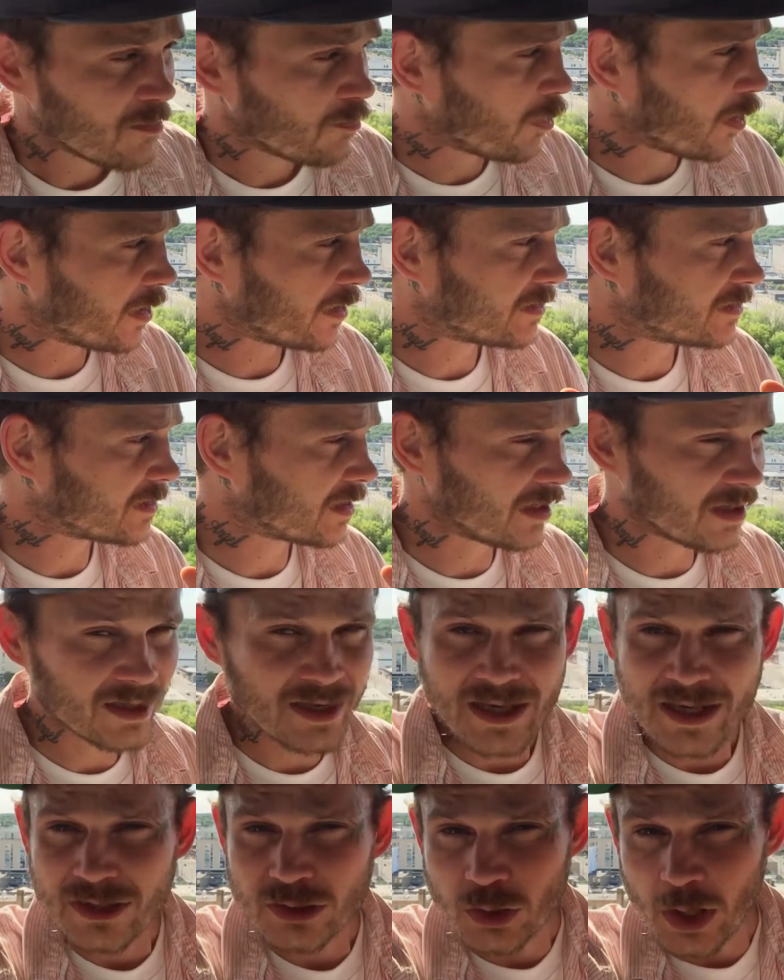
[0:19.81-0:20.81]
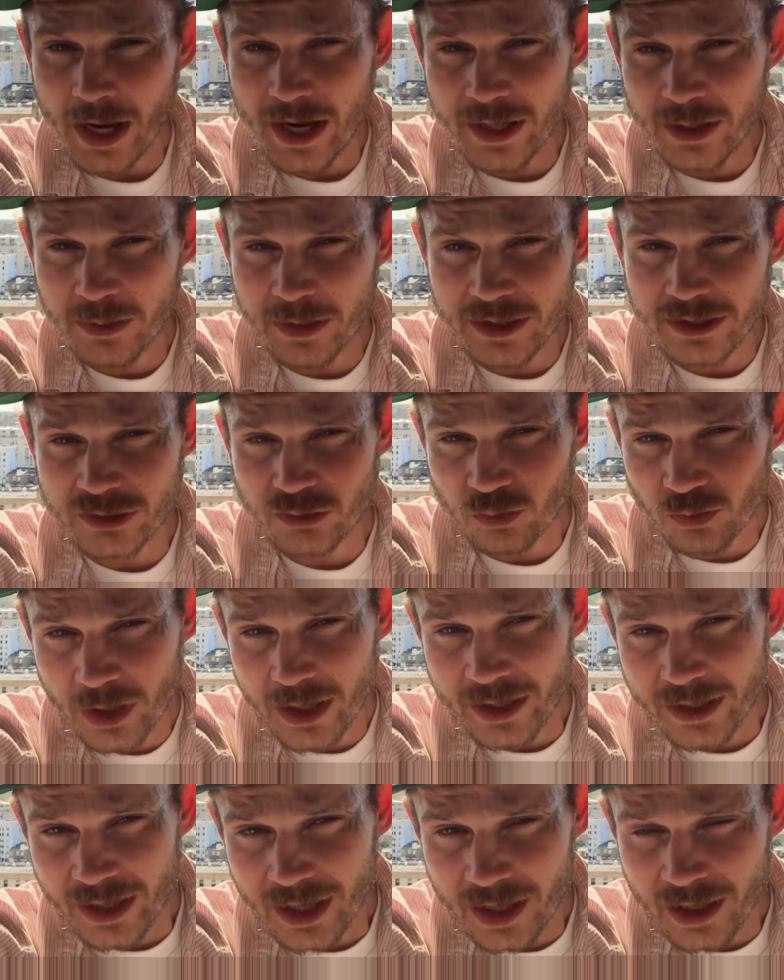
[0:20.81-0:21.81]
But uh, so anyways,
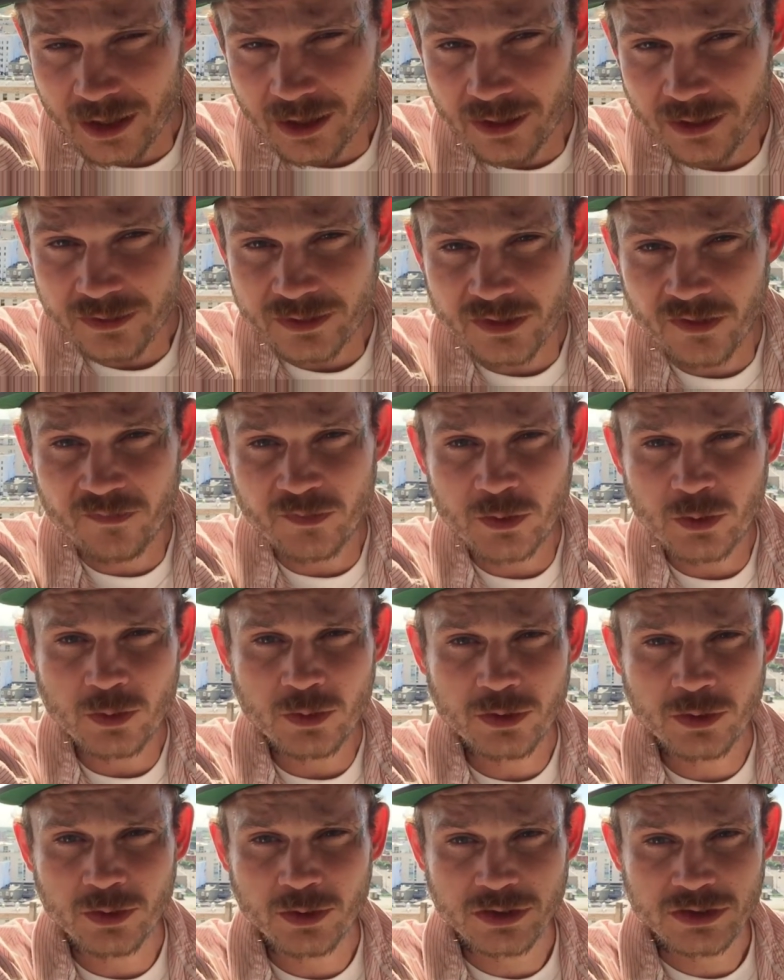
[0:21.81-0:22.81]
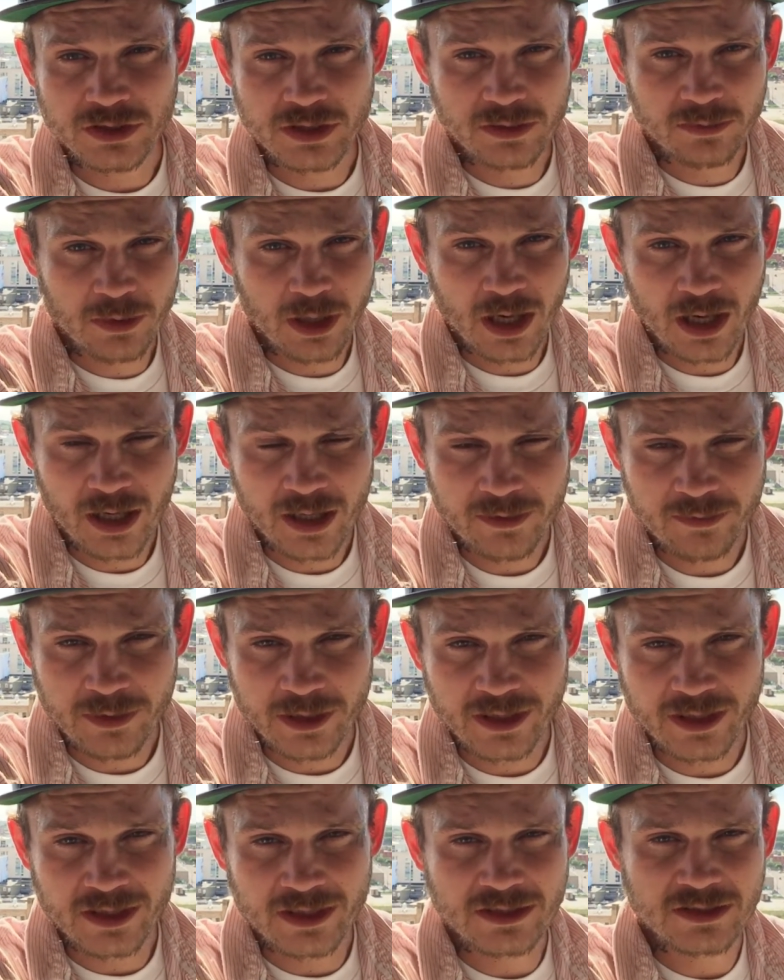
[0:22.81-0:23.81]
right now, the view you are seeing behind
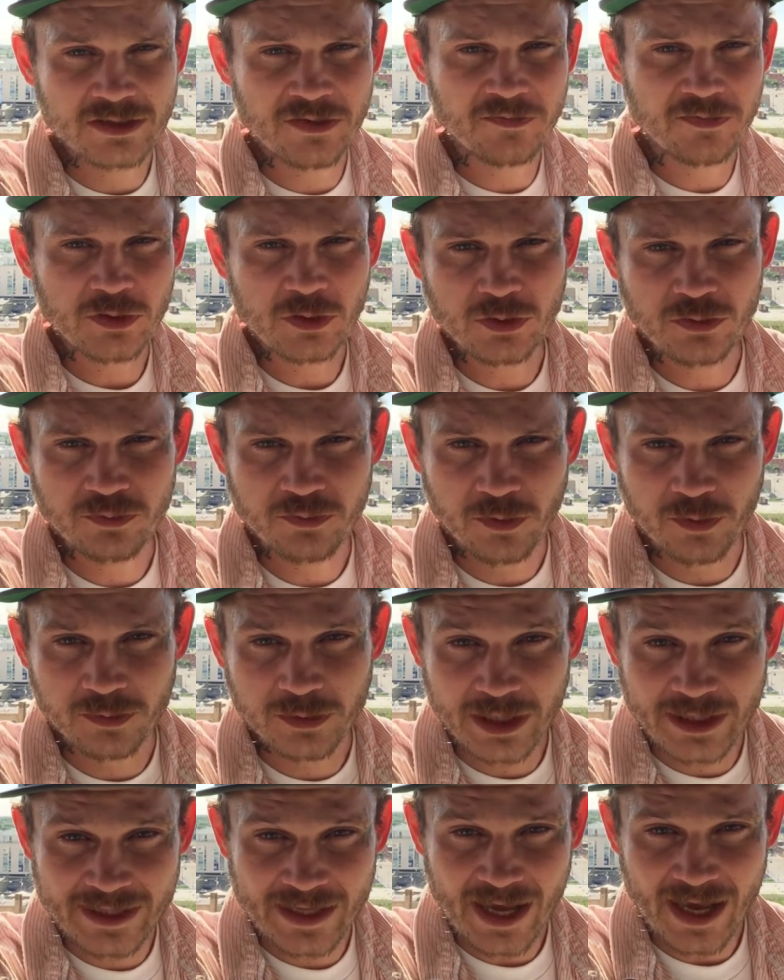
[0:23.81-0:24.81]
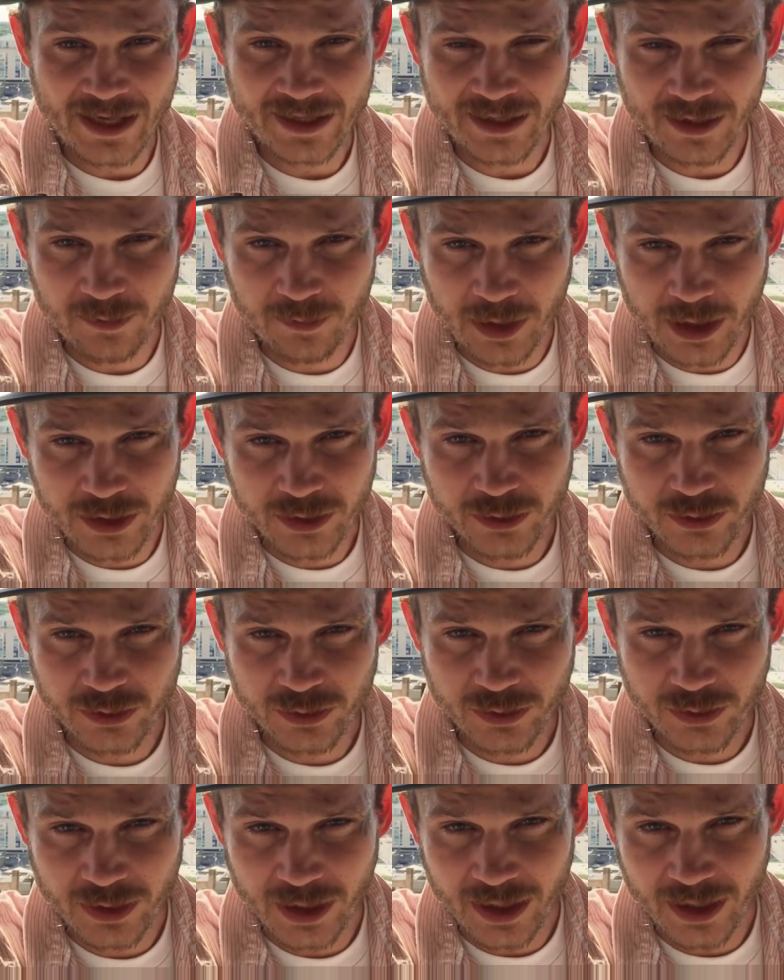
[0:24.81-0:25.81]
me is the view from the deck at my
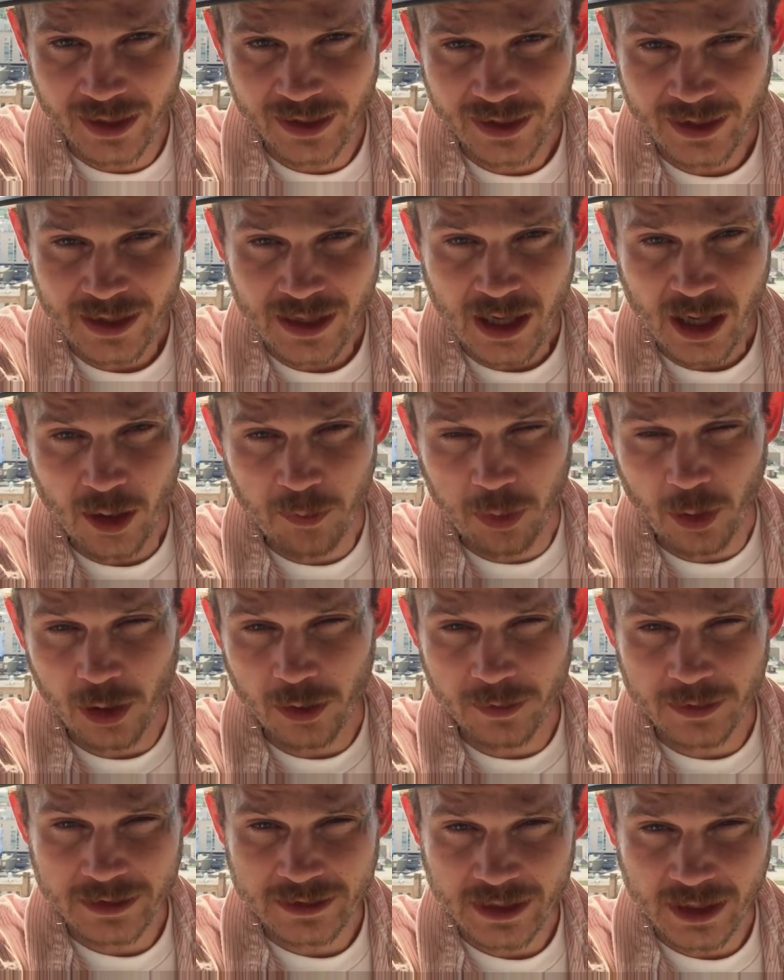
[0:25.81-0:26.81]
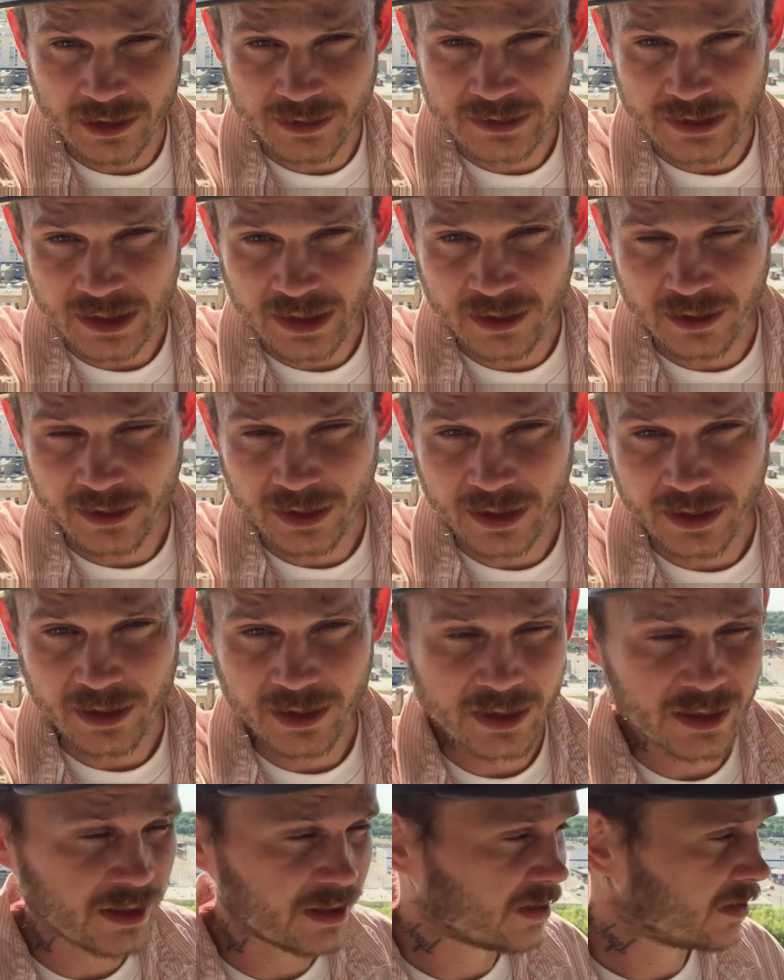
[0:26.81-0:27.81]
new uh, apartment downtown. I
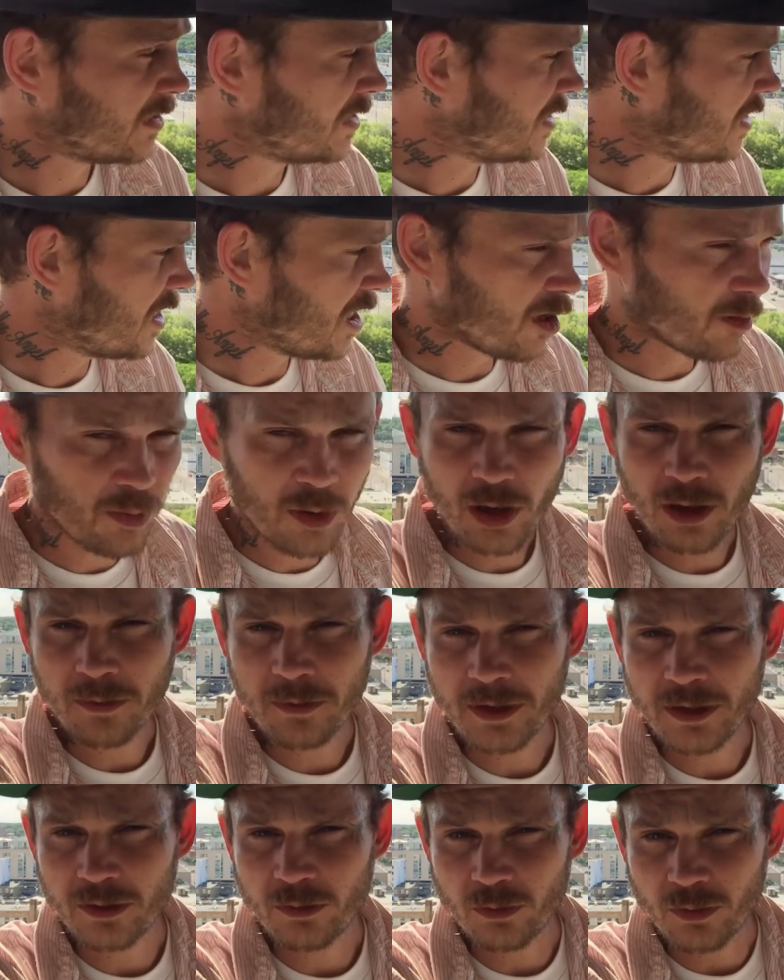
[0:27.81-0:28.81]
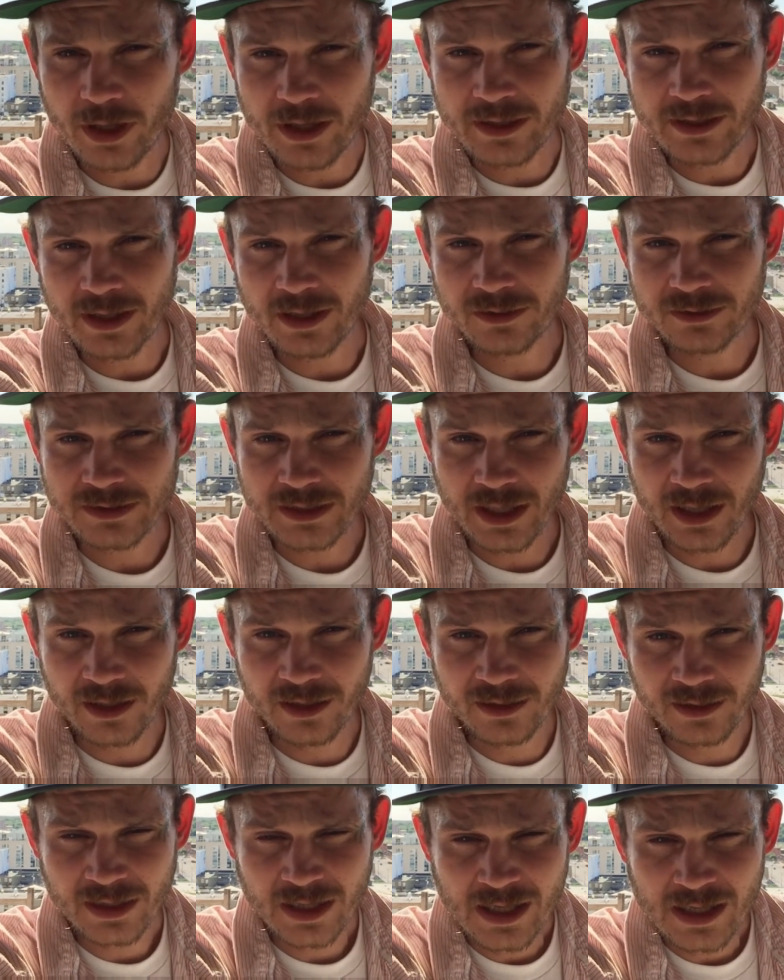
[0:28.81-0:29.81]
got a apartment right
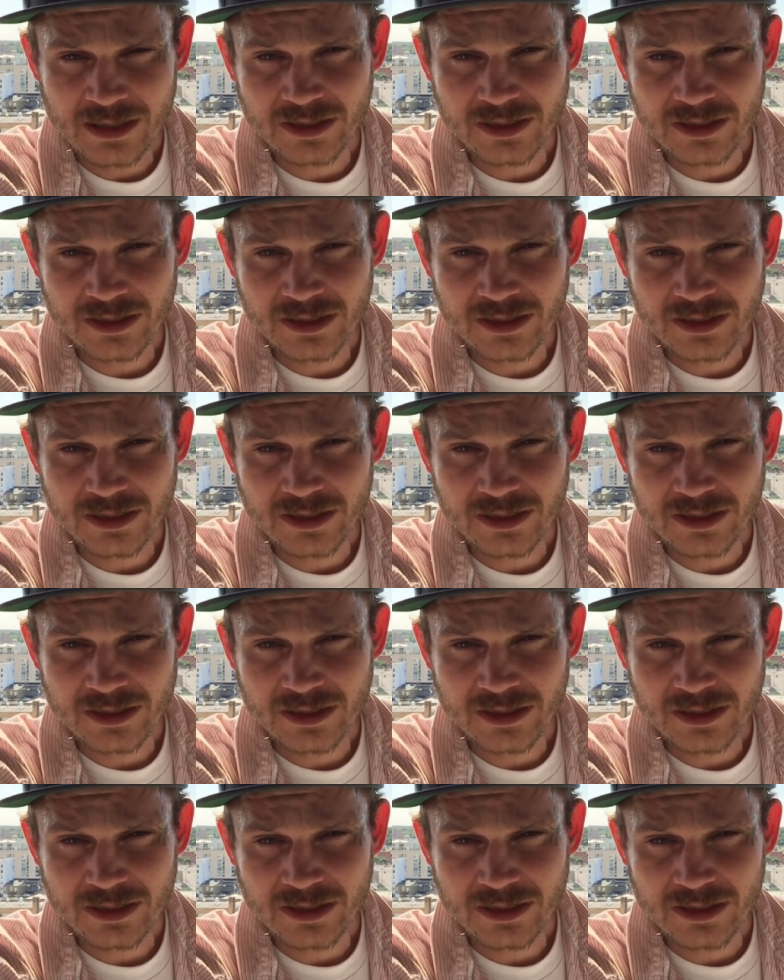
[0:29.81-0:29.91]
downtown.